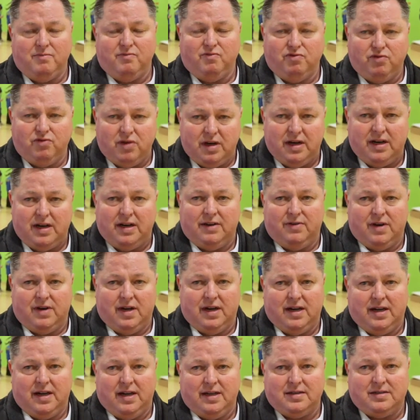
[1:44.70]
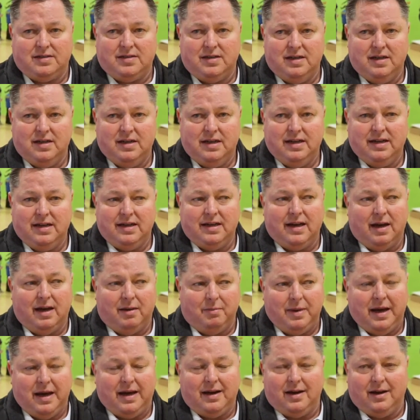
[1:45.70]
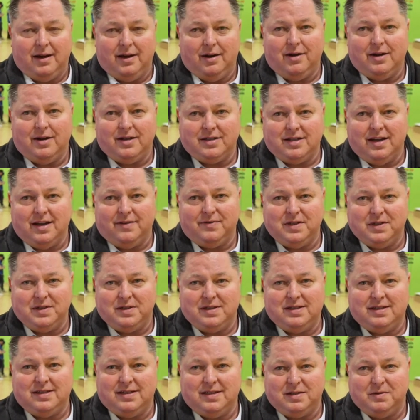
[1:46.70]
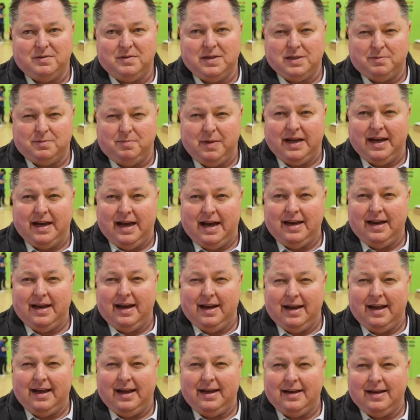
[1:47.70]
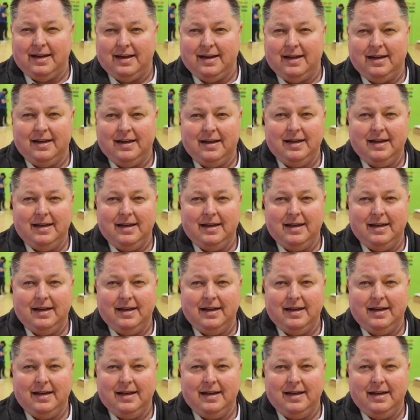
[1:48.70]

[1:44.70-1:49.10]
Really is. You know, better than a lot of the stuff that's been out there lately.